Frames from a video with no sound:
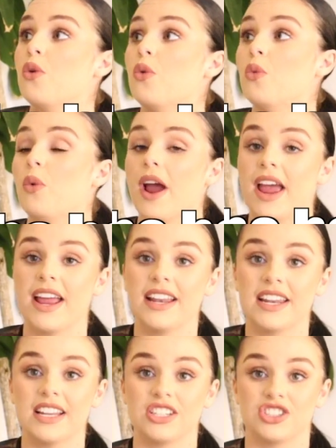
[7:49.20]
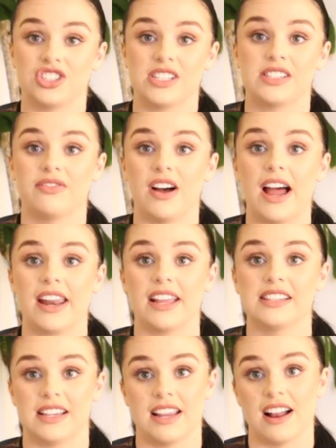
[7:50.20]
when she's fighting
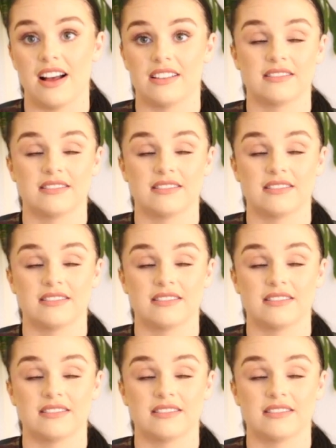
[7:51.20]
Cedar,